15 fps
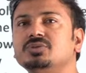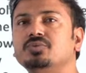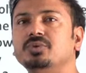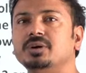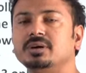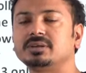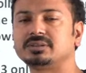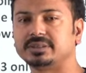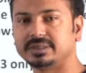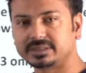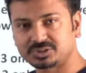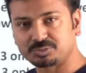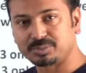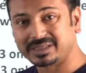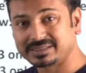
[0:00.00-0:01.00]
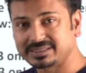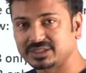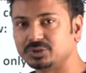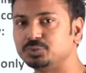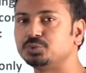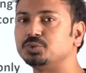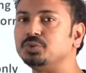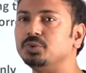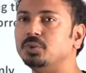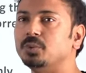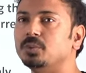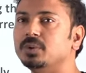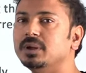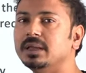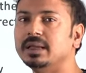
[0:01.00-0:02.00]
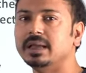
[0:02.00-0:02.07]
works, its basic you should know,